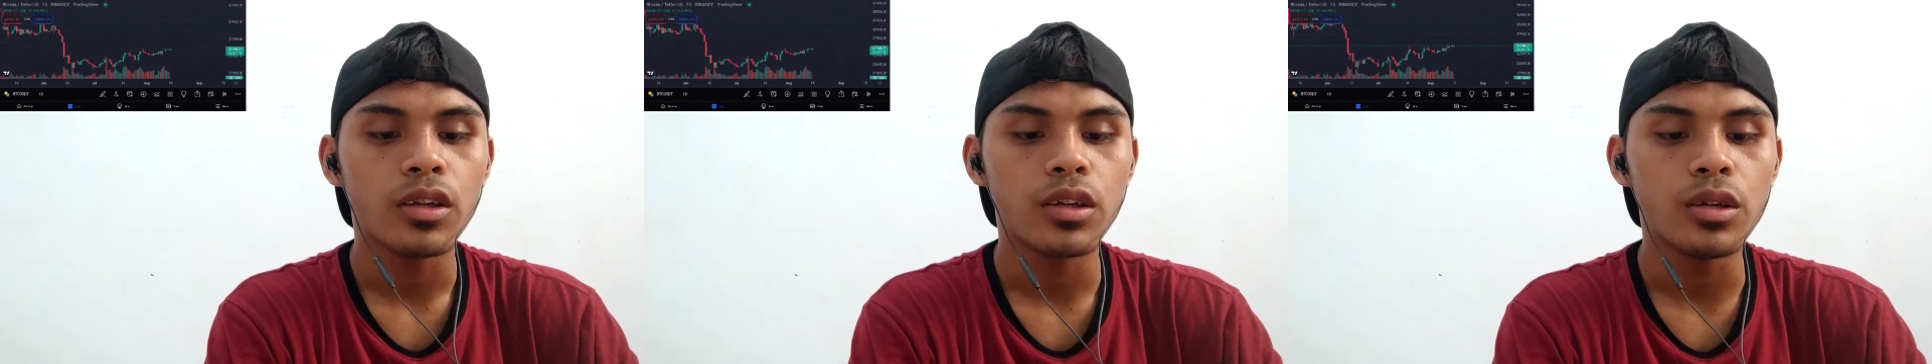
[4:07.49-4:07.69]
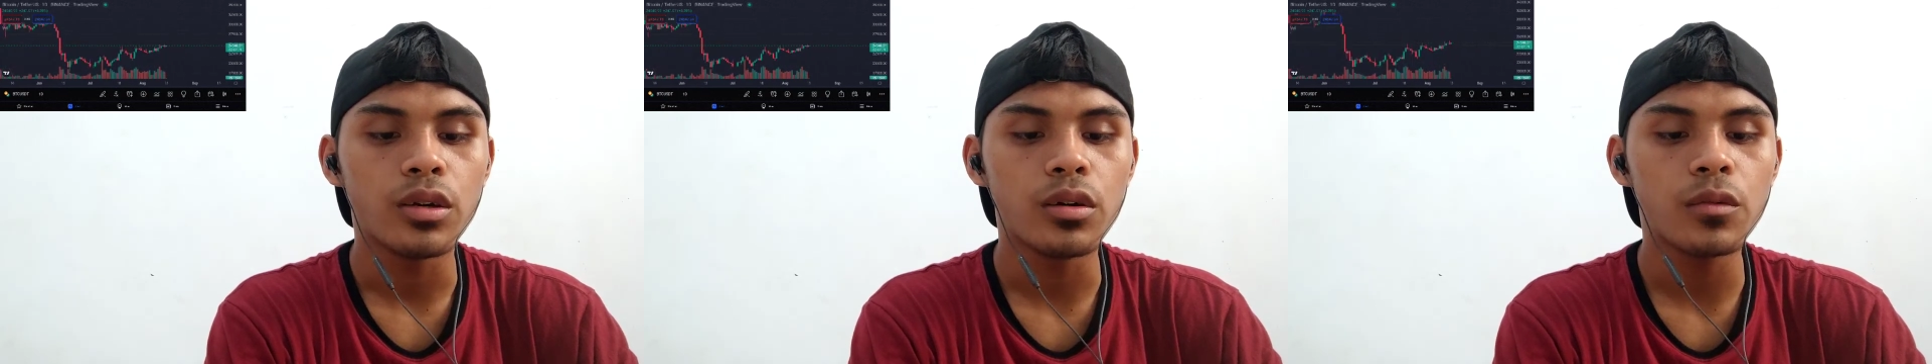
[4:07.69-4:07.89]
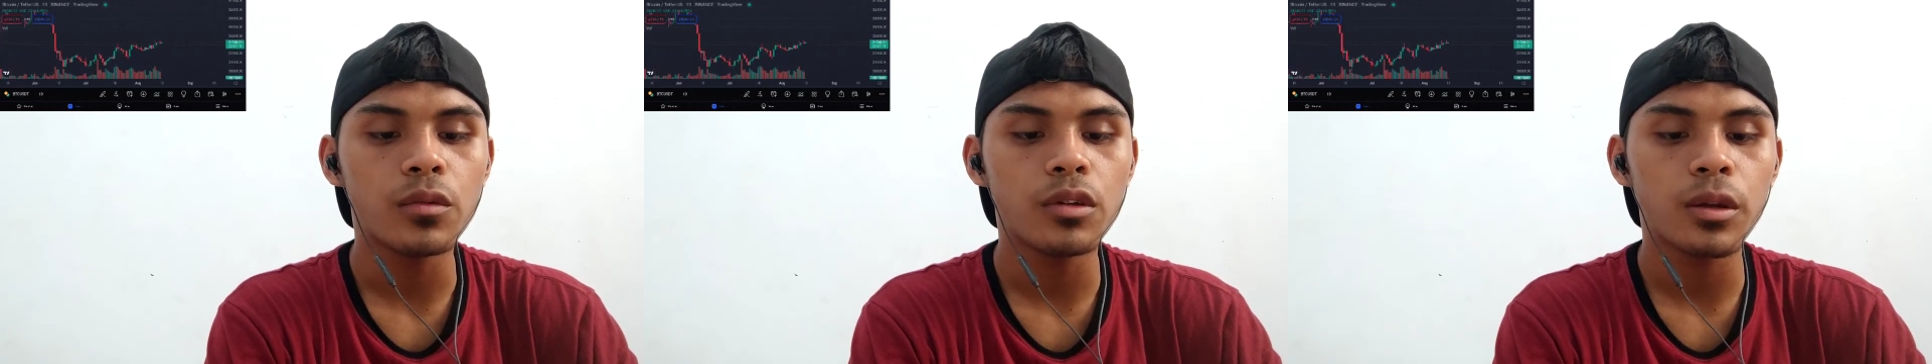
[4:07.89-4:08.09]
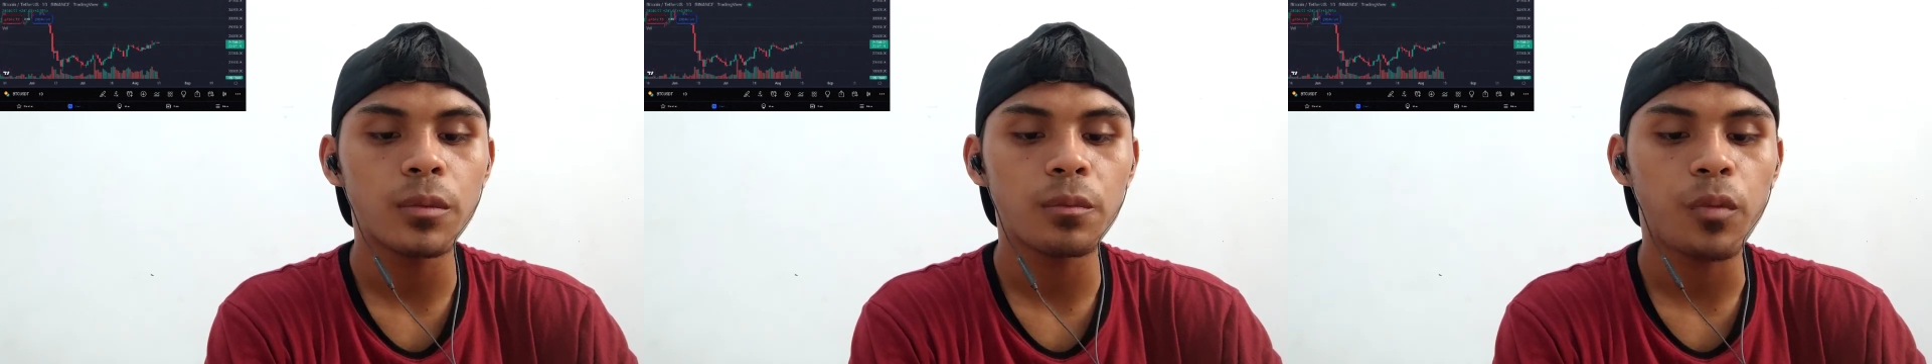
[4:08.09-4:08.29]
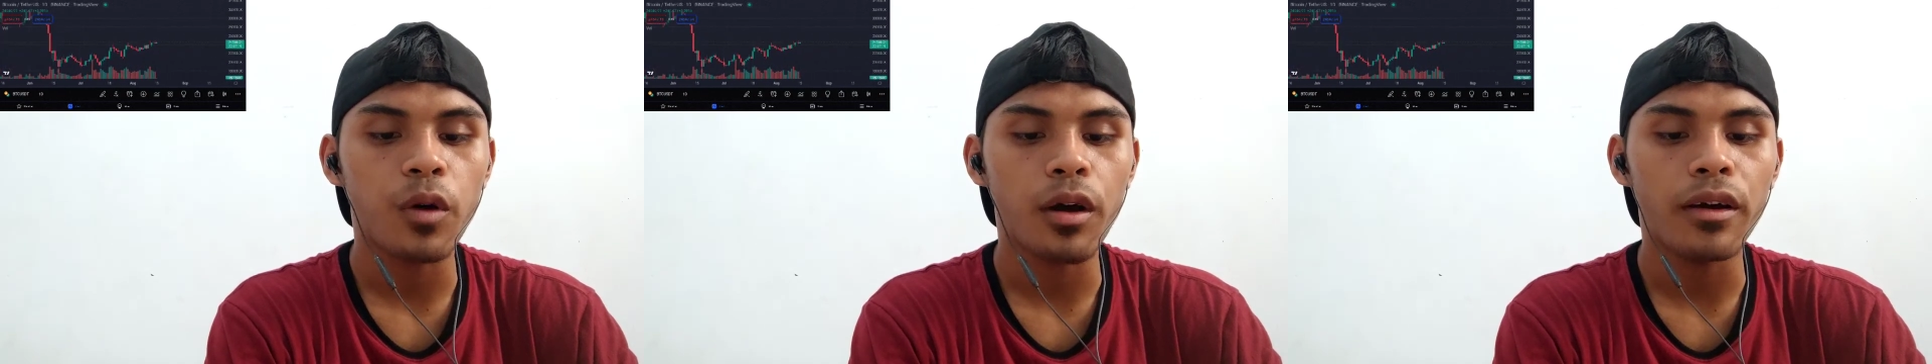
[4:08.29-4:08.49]
your
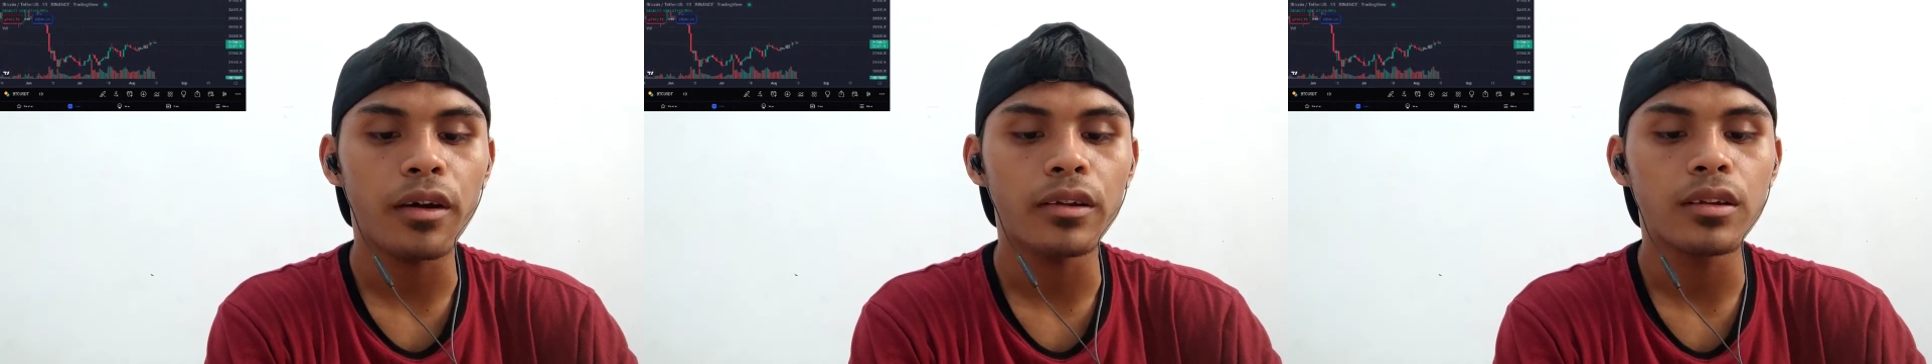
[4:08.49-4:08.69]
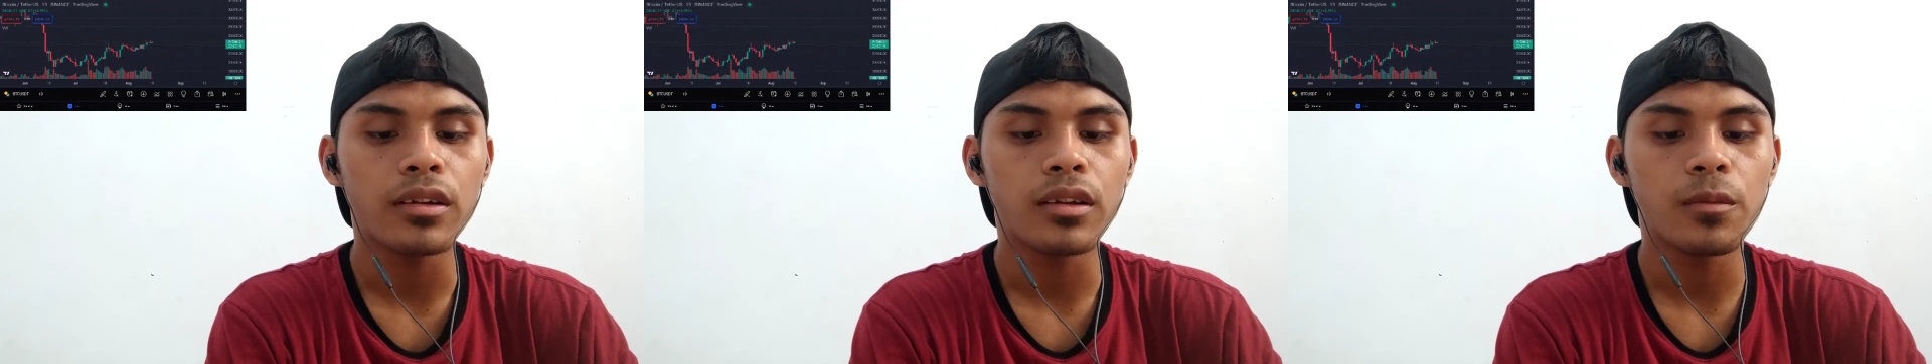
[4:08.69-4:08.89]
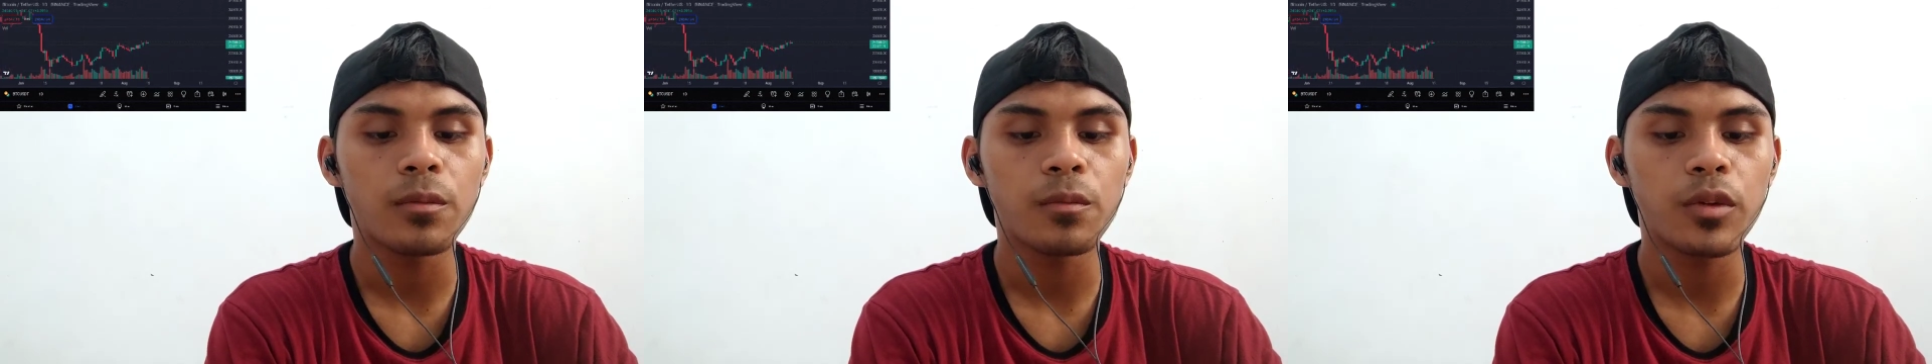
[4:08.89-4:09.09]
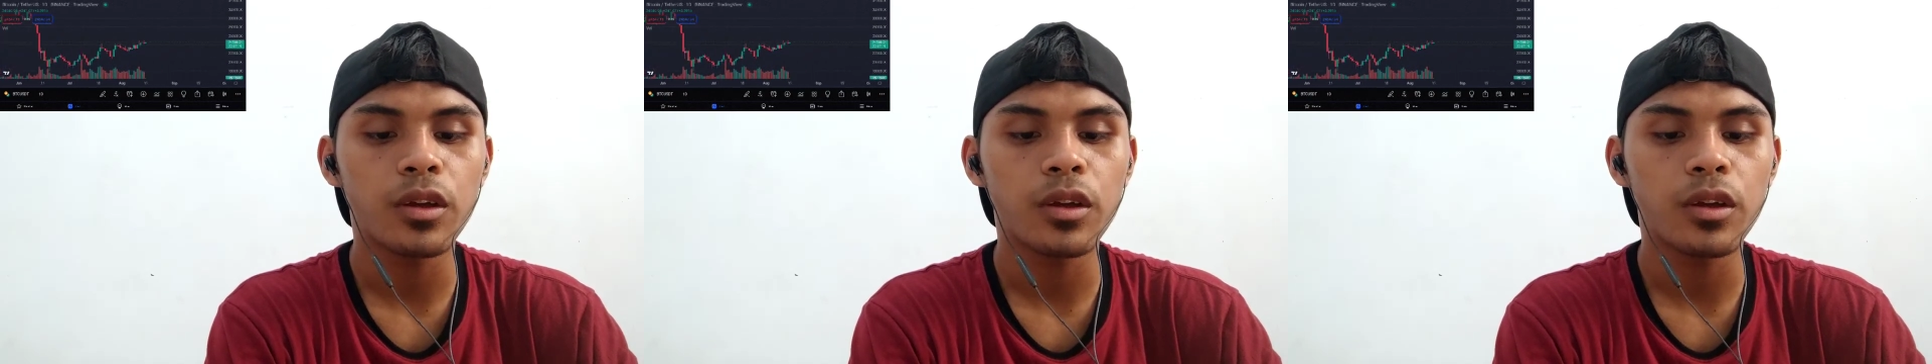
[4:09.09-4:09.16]
the pawn